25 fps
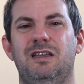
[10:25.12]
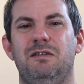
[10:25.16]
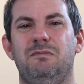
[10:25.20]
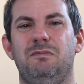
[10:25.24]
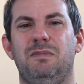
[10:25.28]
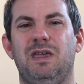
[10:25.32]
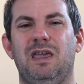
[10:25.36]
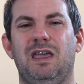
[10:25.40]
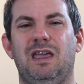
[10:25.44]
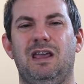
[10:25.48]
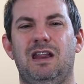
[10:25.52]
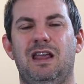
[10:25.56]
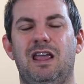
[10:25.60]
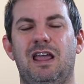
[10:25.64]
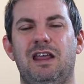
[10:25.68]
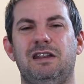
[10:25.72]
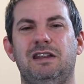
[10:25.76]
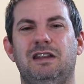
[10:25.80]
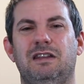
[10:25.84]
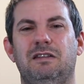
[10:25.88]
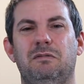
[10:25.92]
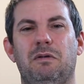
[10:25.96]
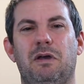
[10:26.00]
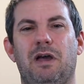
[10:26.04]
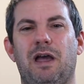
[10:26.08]
man,
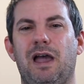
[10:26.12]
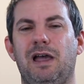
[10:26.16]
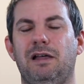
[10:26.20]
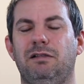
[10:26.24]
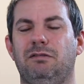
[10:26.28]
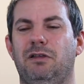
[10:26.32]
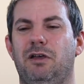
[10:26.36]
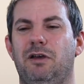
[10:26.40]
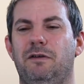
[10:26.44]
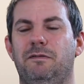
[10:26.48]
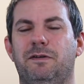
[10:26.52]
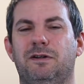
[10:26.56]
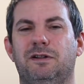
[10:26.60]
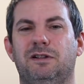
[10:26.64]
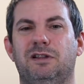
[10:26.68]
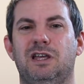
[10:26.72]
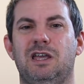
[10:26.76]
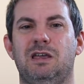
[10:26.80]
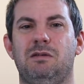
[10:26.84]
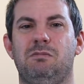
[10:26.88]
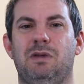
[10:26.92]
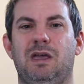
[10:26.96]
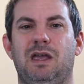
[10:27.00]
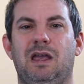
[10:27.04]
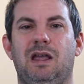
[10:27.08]
and I love
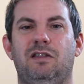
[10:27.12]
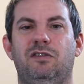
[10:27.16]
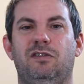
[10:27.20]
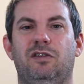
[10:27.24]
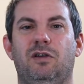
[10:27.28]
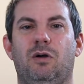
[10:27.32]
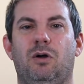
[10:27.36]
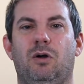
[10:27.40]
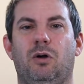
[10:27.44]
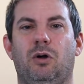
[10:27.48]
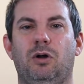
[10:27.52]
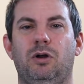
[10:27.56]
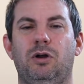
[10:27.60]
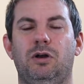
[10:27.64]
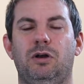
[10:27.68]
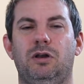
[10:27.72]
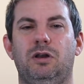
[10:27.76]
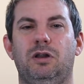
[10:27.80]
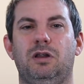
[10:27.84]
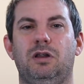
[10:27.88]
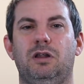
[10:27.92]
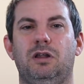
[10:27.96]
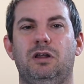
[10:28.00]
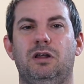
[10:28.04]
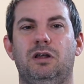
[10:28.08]
Clay Mann's art.
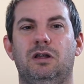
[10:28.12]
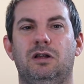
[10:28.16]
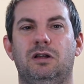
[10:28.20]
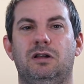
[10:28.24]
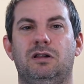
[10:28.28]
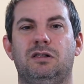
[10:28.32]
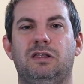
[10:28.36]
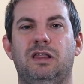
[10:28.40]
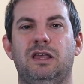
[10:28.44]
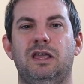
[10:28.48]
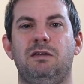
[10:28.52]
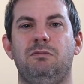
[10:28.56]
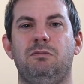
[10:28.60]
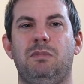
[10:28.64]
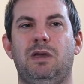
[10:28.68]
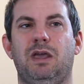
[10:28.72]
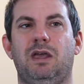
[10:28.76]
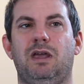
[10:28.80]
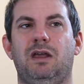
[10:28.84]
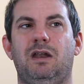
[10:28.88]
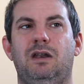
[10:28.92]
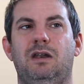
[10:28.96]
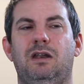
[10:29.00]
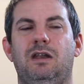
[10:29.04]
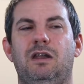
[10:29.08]
Clay
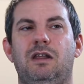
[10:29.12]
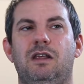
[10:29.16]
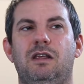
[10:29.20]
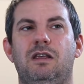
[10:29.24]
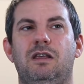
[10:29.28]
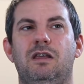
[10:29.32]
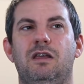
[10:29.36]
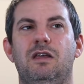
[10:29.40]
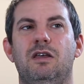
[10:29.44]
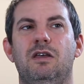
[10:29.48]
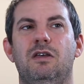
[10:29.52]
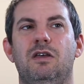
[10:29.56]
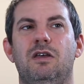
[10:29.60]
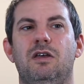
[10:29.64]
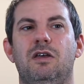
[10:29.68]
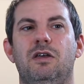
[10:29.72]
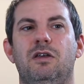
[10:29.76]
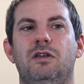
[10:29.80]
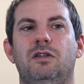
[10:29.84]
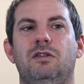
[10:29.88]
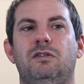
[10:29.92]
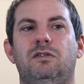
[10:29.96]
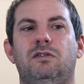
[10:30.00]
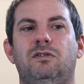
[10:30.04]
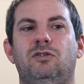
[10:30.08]
Mann
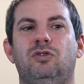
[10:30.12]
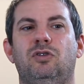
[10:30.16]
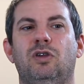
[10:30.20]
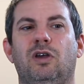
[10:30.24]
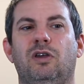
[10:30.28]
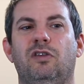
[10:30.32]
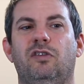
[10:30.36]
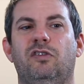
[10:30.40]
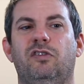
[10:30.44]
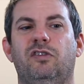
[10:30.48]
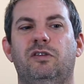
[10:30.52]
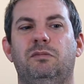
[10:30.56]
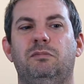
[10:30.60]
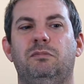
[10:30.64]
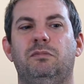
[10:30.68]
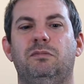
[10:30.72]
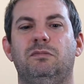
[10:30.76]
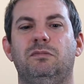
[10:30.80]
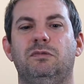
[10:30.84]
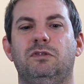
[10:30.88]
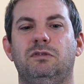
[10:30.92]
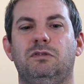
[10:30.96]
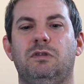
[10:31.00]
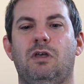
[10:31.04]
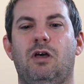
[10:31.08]
does
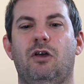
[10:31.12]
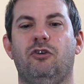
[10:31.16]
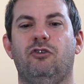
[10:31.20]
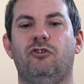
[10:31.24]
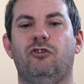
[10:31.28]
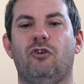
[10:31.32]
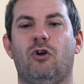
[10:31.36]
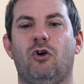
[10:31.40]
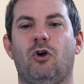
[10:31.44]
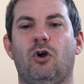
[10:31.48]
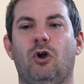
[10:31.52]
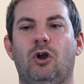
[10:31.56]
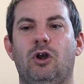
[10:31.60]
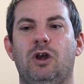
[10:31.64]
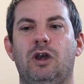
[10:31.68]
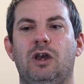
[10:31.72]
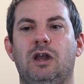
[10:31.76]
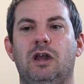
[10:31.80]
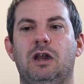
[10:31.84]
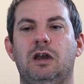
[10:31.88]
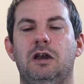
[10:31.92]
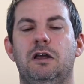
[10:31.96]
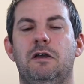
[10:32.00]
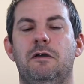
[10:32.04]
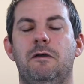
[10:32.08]
some lush art in
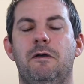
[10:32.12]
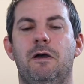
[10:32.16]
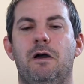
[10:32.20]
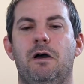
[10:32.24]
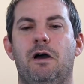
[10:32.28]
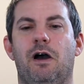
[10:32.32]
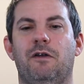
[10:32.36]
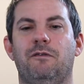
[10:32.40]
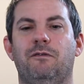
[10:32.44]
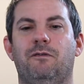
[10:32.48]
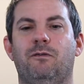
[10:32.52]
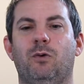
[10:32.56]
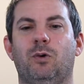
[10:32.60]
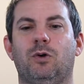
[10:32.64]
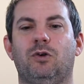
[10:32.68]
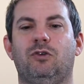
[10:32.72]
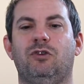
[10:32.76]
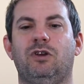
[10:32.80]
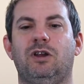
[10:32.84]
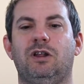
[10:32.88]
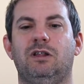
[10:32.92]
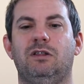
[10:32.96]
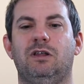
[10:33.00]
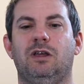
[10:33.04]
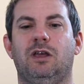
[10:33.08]
it.
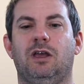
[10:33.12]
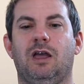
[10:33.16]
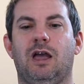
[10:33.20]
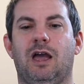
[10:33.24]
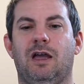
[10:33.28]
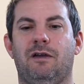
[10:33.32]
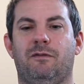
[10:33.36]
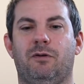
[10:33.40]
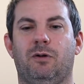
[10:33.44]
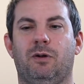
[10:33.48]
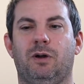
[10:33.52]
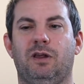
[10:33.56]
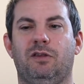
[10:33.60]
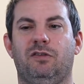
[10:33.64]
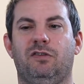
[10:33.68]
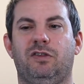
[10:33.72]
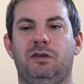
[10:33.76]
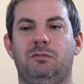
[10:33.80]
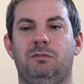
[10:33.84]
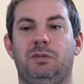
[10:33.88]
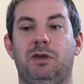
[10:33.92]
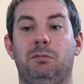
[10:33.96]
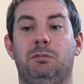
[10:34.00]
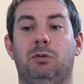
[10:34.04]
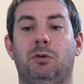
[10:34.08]
Unfortunately, I've already
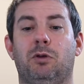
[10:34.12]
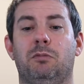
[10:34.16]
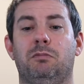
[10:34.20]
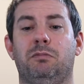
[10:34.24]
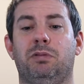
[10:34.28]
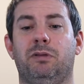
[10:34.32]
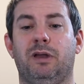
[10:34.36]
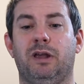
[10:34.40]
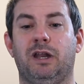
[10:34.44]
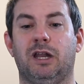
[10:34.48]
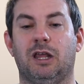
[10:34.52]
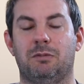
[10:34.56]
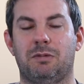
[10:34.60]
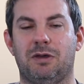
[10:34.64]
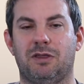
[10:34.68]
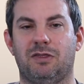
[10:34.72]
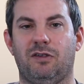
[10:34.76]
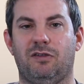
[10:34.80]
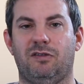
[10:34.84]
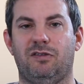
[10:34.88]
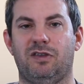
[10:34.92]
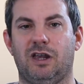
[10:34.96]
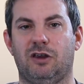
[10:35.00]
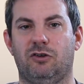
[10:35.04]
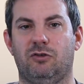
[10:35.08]
seen people complaining about the
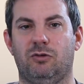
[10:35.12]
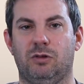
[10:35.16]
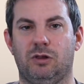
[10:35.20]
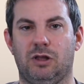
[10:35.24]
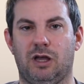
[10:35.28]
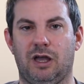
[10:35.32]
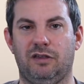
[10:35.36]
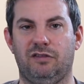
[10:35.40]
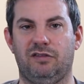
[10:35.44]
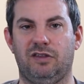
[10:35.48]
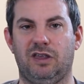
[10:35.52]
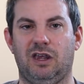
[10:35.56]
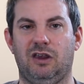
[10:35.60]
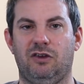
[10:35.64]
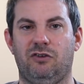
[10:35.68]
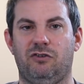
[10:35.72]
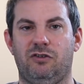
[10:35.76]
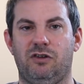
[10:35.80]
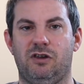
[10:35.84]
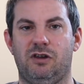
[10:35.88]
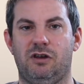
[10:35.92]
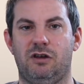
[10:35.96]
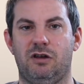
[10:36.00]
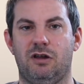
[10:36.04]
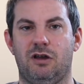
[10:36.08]

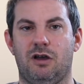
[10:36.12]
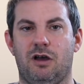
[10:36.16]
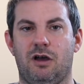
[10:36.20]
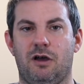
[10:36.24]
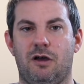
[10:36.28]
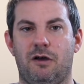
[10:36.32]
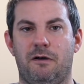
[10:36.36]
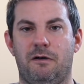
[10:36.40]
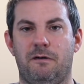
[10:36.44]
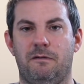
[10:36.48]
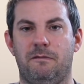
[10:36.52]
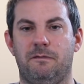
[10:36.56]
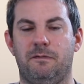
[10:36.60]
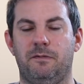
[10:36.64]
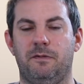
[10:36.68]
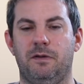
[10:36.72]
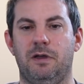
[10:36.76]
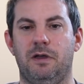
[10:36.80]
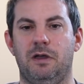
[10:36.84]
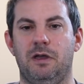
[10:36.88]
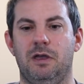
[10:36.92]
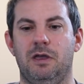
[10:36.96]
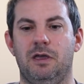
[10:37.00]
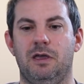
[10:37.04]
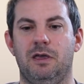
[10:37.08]
sexualization of
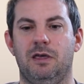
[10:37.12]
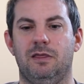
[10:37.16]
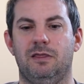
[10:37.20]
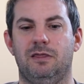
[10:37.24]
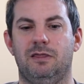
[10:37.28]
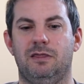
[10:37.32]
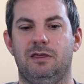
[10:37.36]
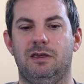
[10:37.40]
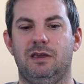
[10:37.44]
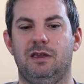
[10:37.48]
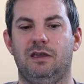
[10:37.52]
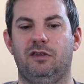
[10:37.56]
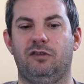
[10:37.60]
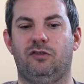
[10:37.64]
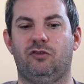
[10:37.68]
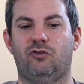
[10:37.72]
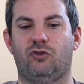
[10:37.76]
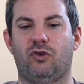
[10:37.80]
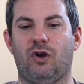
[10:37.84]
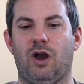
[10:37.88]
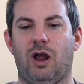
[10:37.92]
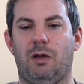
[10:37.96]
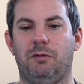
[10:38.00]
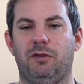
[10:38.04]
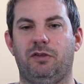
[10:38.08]
these
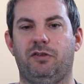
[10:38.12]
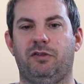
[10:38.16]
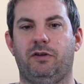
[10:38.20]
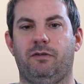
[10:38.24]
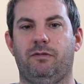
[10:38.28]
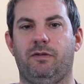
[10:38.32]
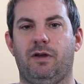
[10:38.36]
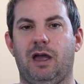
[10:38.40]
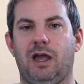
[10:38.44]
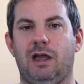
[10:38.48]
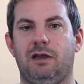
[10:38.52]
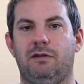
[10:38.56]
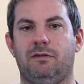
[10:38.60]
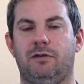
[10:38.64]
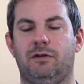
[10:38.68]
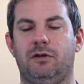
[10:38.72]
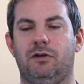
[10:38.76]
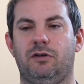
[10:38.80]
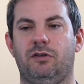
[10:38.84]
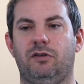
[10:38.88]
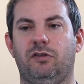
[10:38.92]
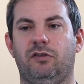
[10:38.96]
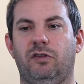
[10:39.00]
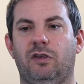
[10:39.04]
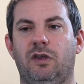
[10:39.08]
trauma
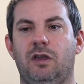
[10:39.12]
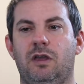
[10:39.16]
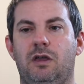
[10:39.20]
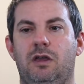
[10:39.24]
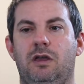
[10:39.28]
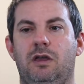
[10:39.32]
survivors.